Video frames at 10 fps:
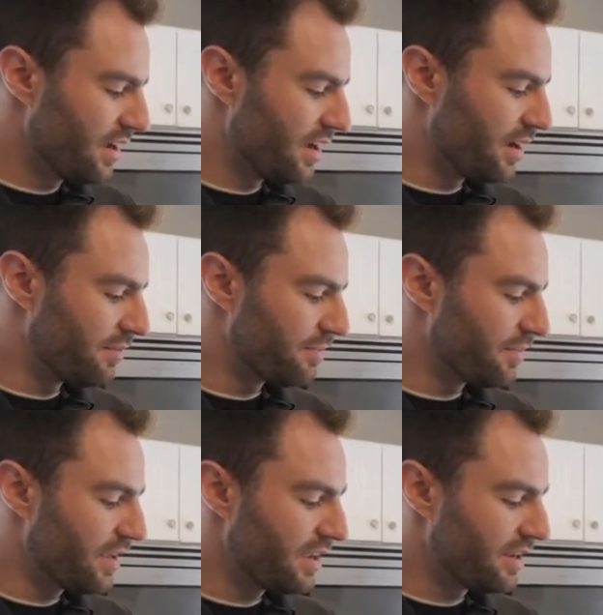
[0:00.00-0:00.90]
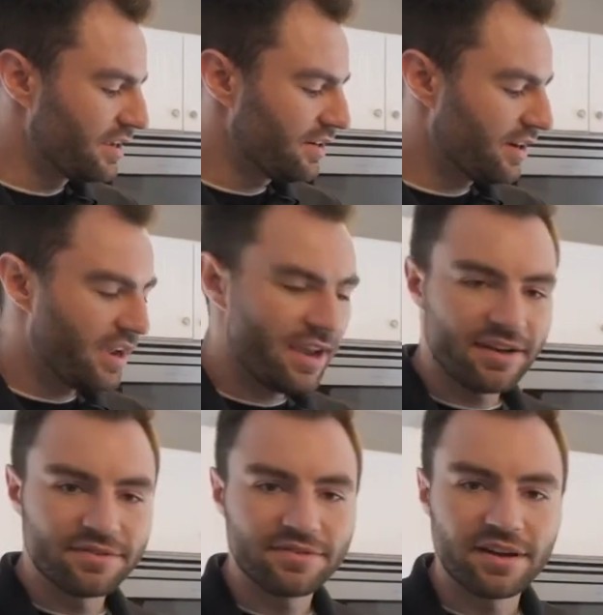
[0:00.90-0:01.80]
And here I
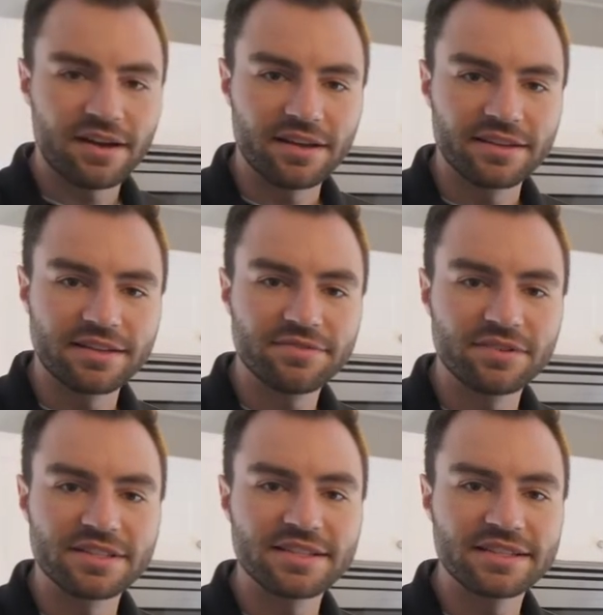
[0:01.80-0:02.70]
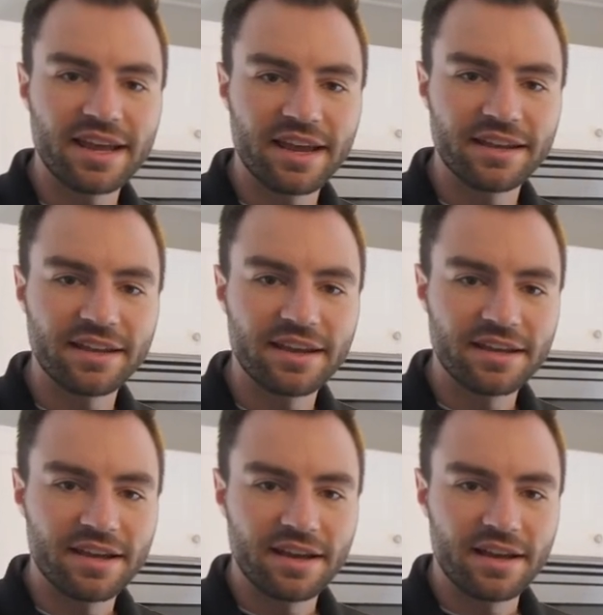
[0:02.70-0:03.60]
have the different scan
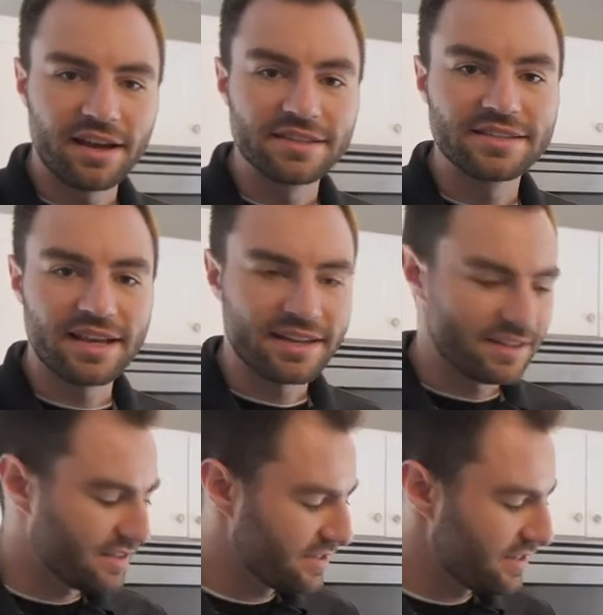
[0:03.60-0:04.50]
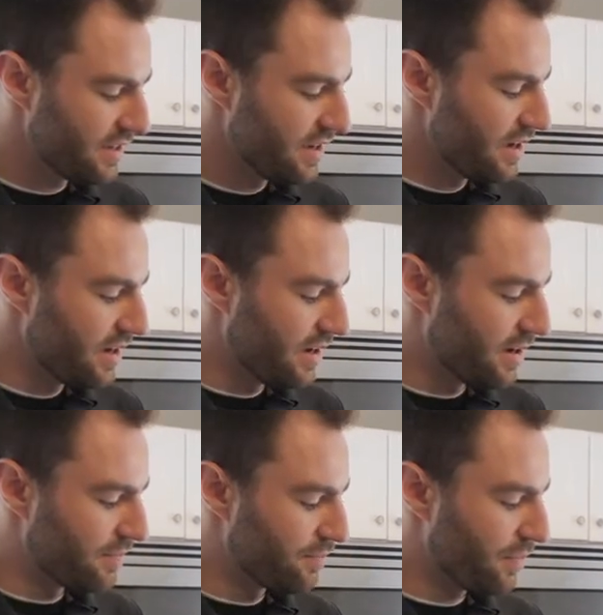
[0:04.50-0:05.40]
settings.
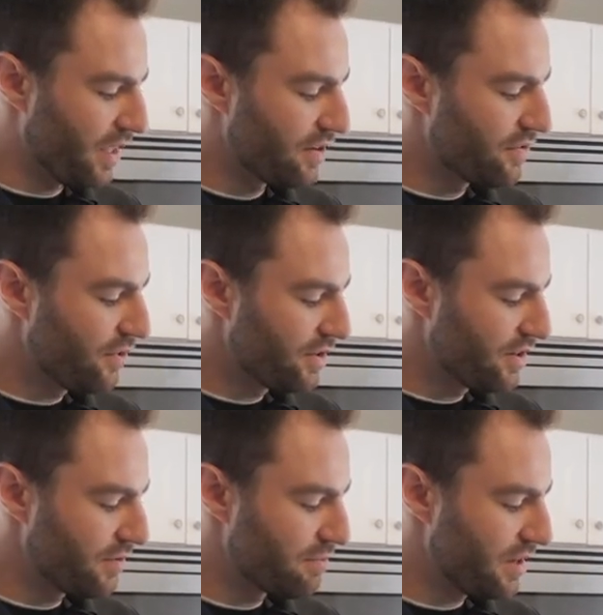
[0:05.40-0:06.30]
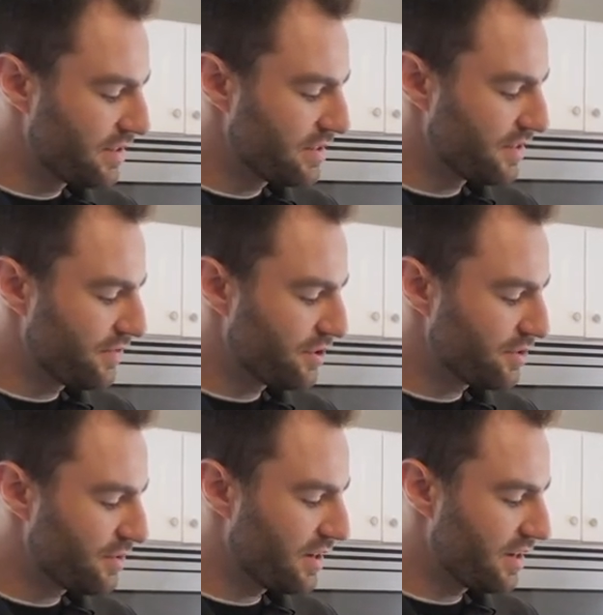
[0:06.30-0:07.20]
I have 4 different buttons. The
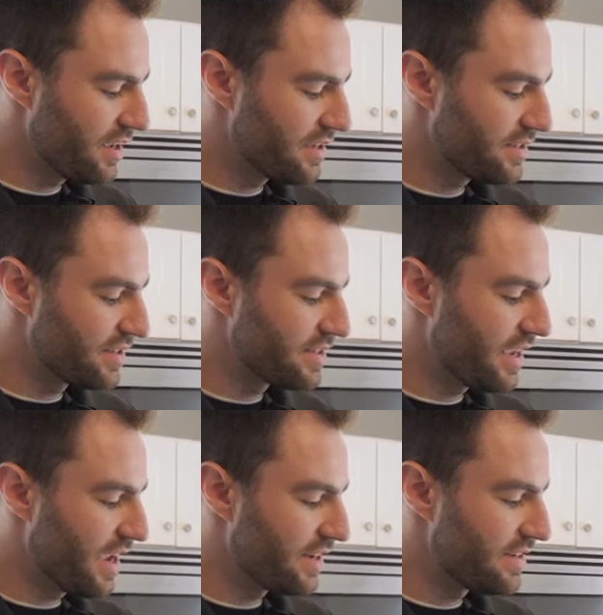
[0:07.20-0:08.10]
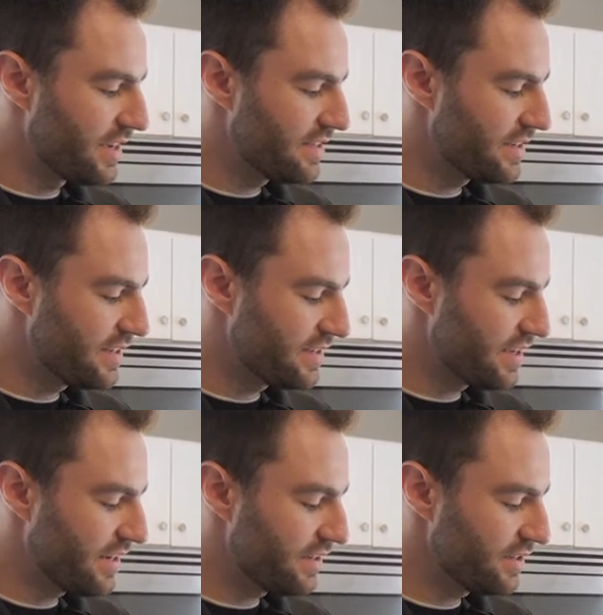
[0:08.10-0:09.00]
first one is the scan density
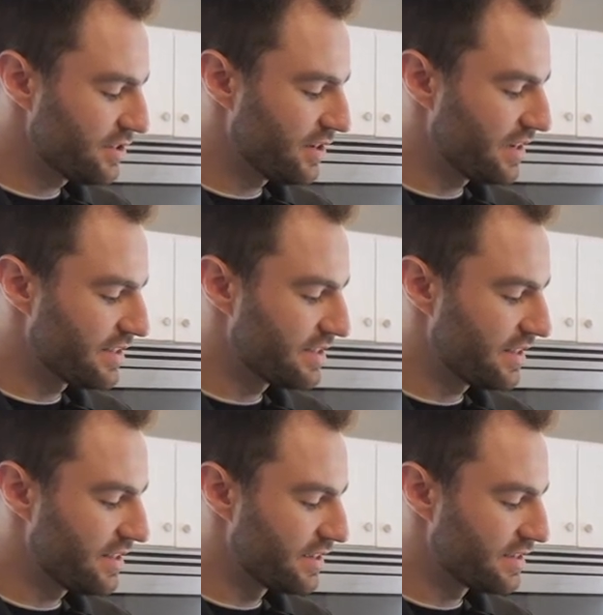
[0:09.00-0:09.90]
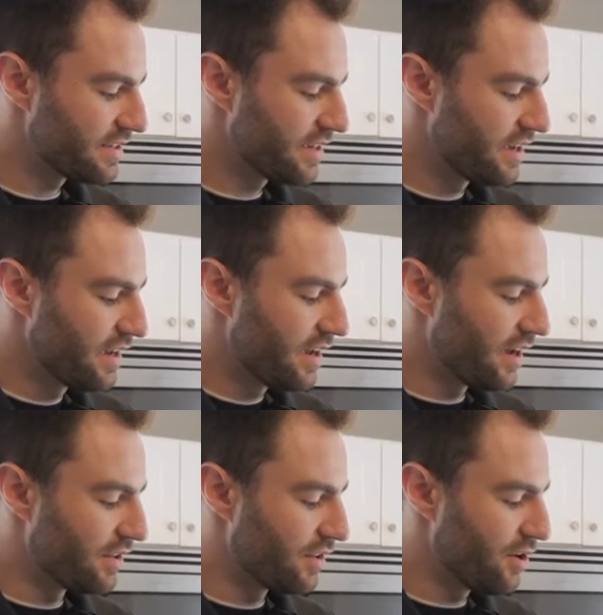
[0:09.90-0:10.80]
setting, so I can set this
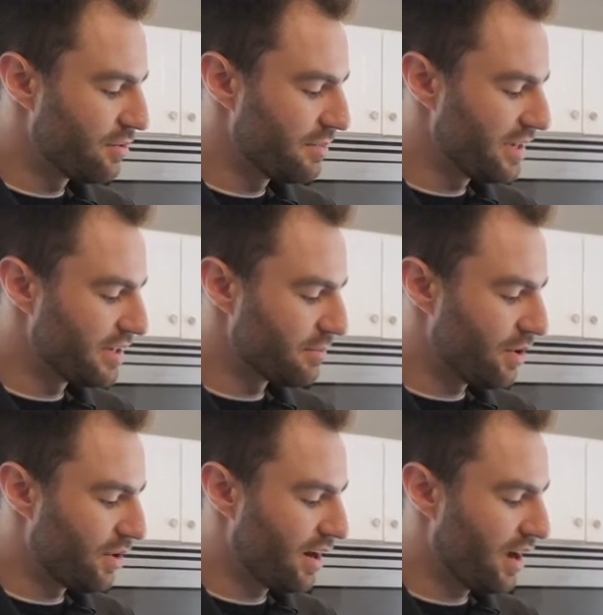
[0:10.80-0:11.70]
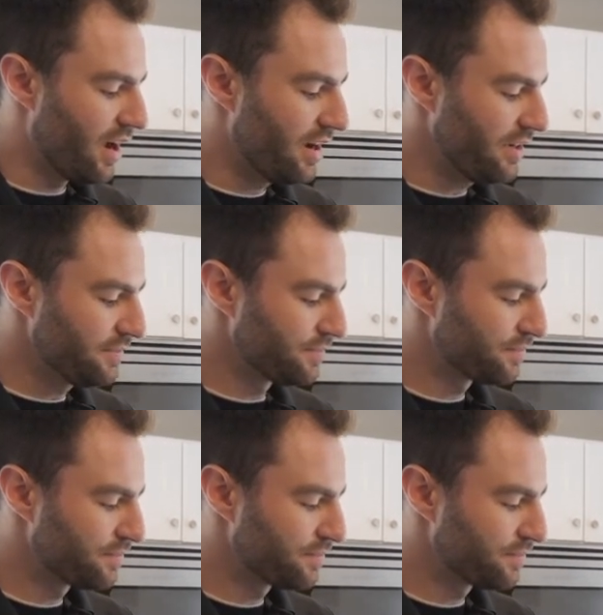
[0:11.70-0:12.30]
low, medium, or high.